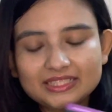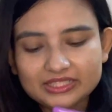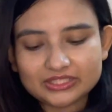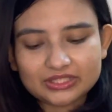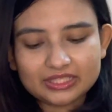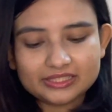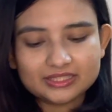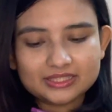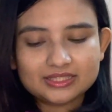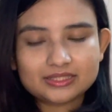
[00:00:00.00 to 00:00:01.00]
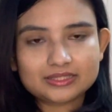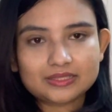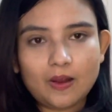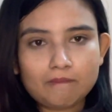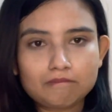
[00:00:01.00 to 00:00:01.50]
so let's
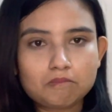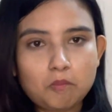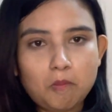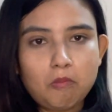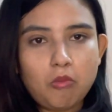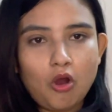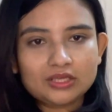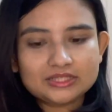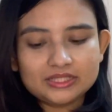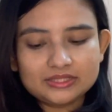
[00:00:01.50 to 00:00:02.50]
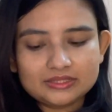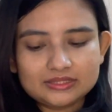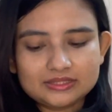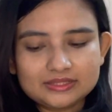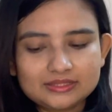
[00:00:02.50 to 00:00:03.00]
unbox it.
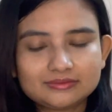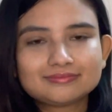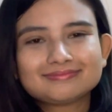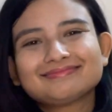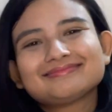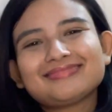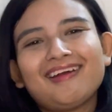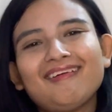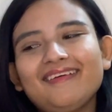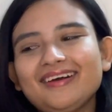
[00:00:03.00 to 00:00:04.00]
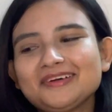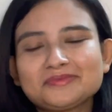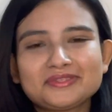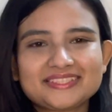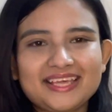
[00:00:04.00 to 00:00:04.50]
Oh, I'm so
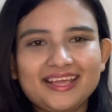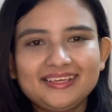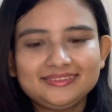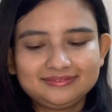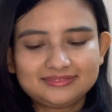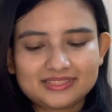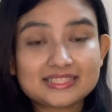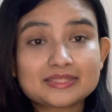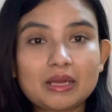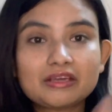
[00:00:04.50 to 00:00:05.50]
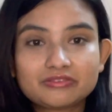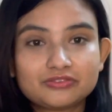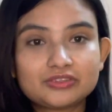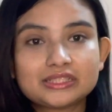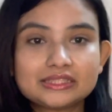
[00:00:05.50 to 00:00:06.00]
excited. This is my
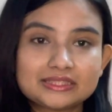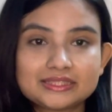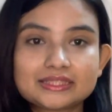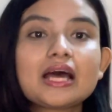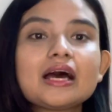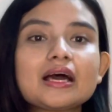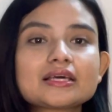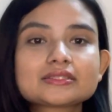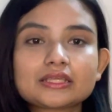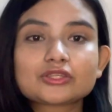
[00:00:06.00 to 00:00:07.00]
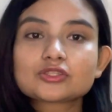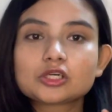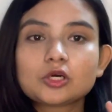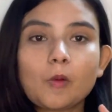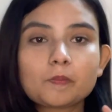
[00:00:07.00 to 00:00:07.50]
first
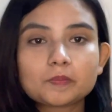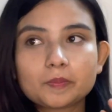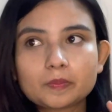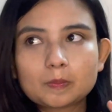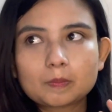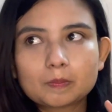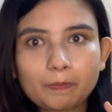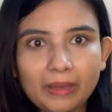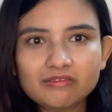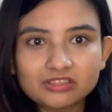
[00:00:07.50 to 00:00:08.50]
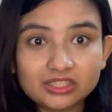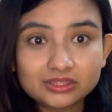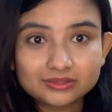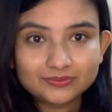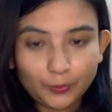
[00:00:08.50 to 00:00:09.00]
stethoscope ever.
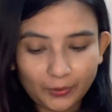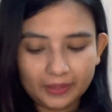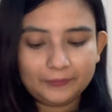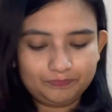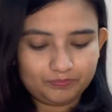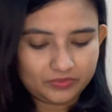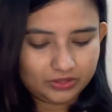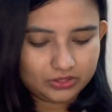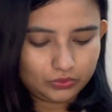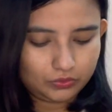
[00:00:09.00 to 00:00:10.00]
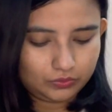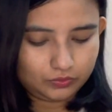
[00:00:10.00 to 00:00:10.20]
Okay, so